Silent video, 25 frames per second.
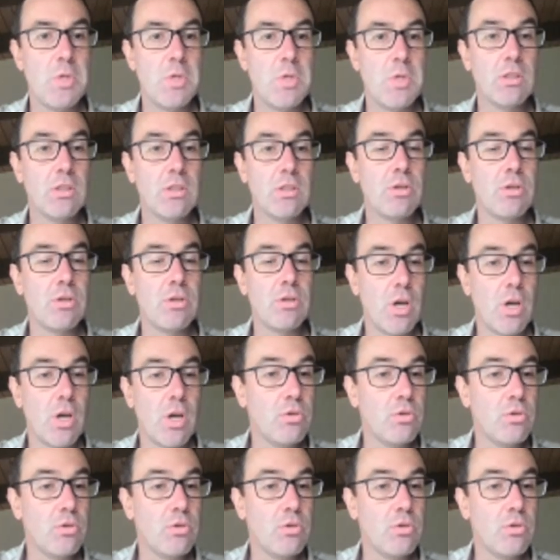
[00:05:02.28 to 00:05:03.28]
that they're
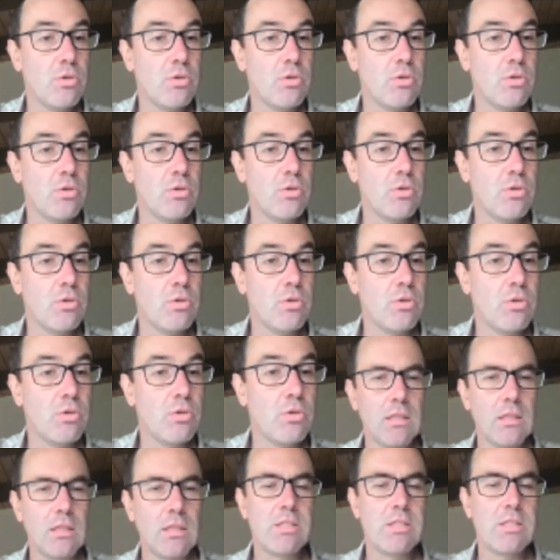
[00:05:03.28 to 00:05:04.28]
under
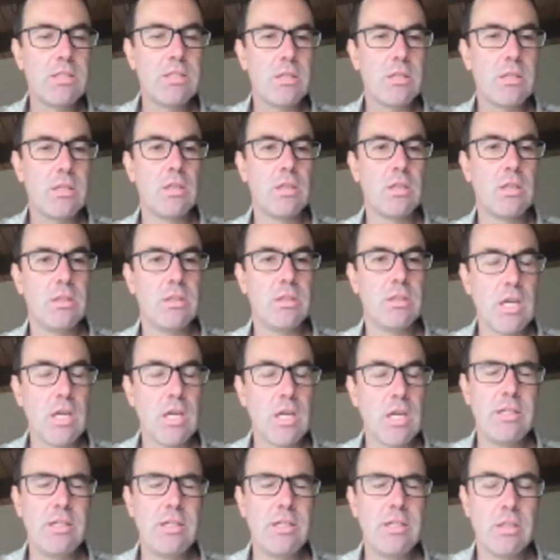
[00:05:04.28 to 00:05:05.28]
idealistic
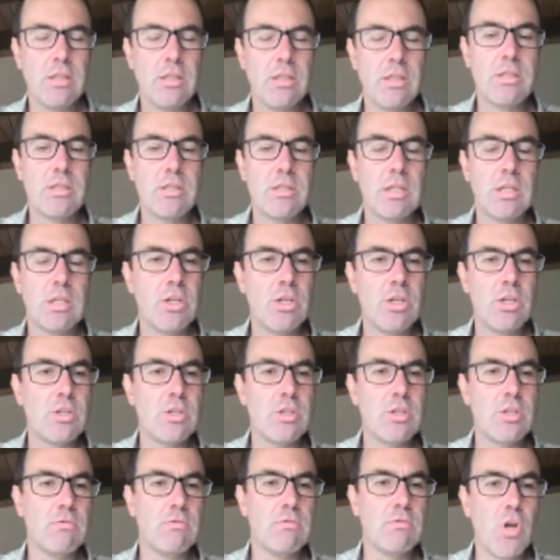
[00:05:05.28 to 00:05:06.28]

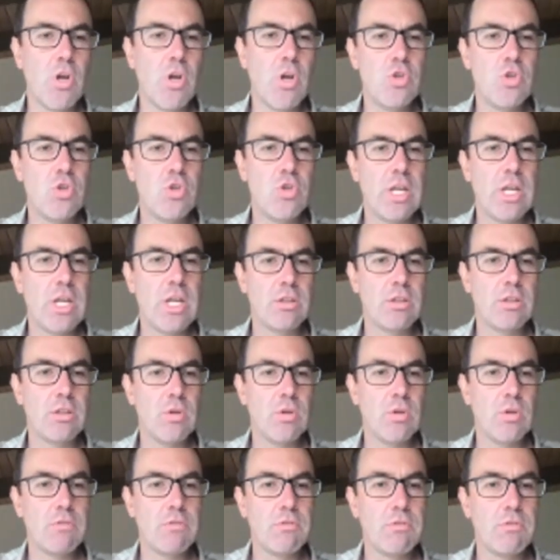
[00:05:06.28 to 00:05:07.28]
conditions of no genetic
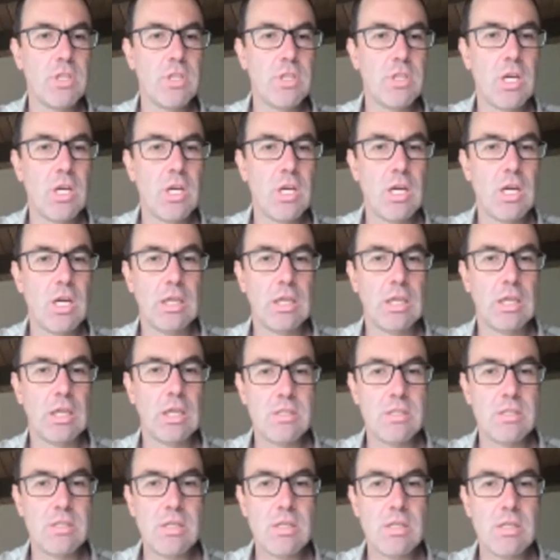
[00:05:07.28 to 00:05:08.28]
drift and
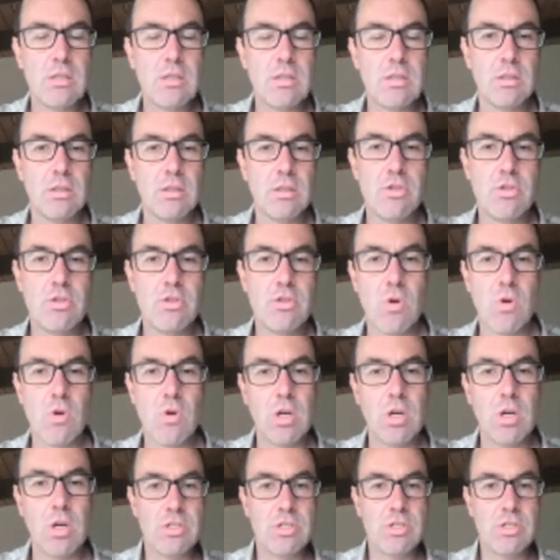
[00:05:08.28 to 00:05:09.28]
consistently strong
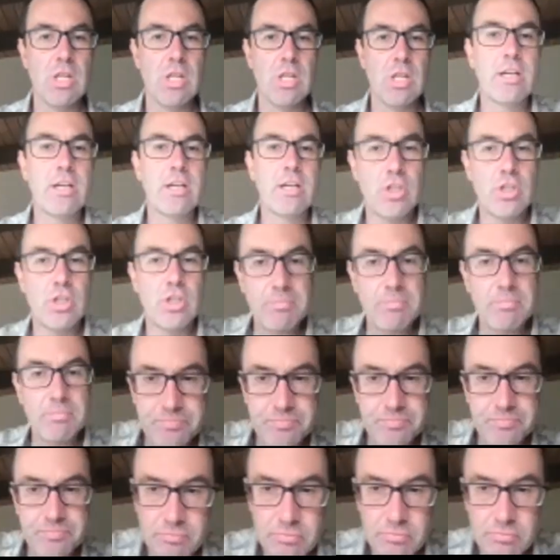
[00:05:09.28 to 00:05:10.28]
selection,
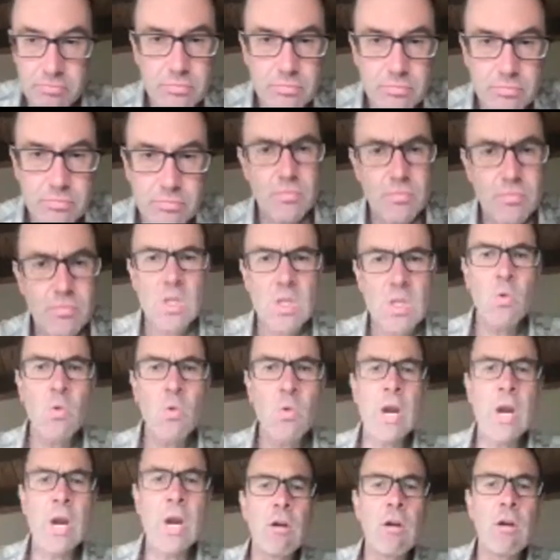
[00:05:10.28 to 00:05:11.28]

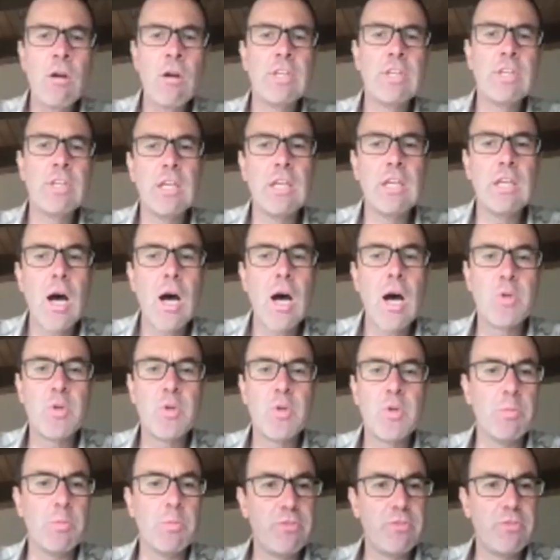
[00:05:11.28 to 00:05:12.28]
where the optimum
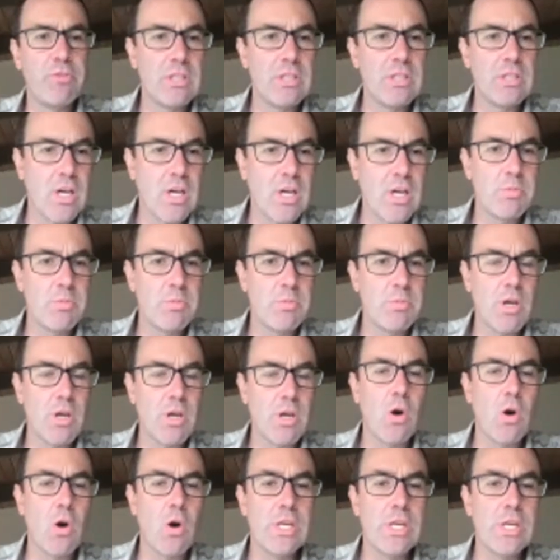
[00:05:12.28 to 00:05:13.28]
phenotype is
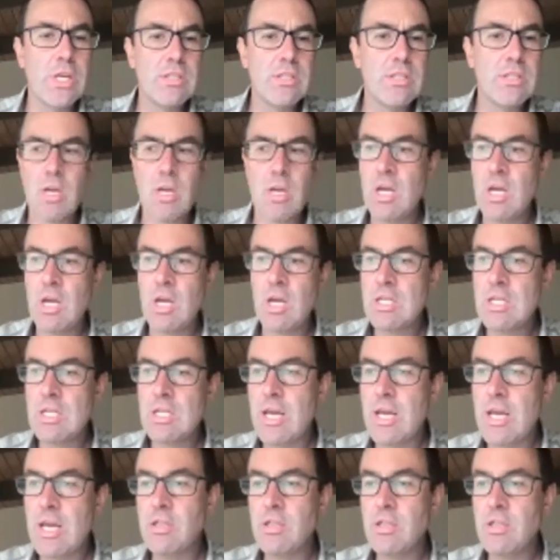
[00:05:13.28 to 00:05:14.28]
always
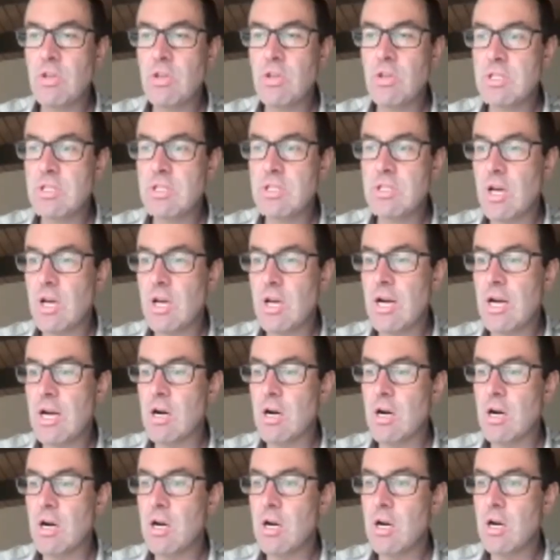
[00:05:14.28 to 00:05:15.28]
10 units
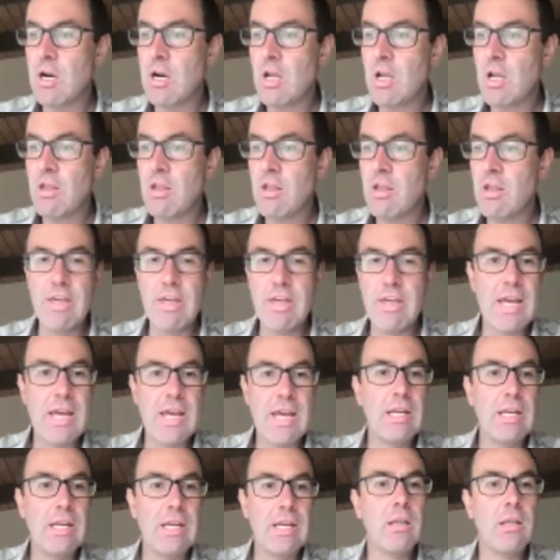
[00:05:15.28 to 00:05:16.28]
higher
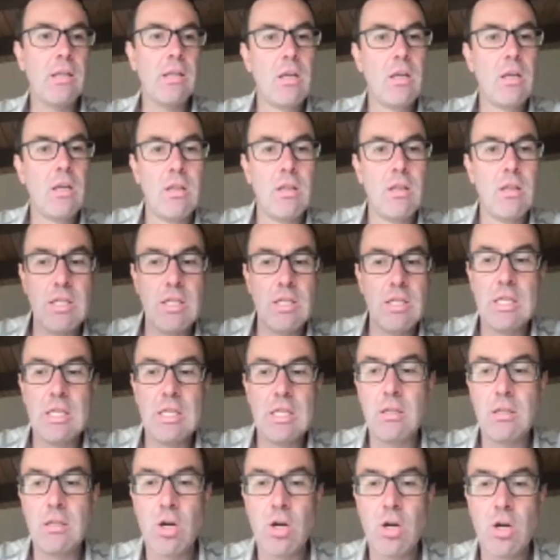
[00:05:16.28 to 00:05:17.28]
than the
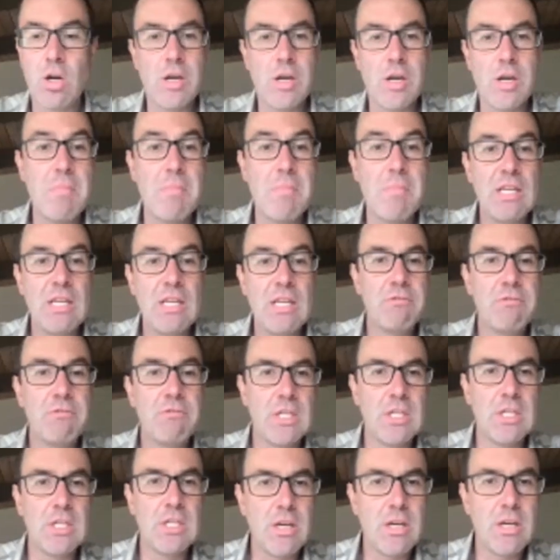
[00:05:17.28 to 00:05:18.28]
current mean
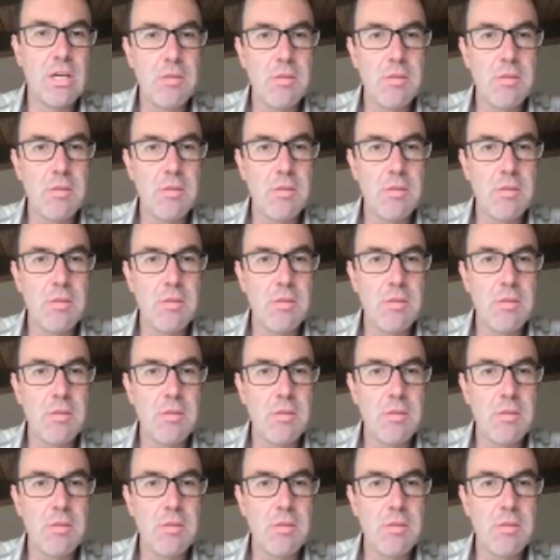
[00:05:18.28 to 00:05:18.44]
phenotype.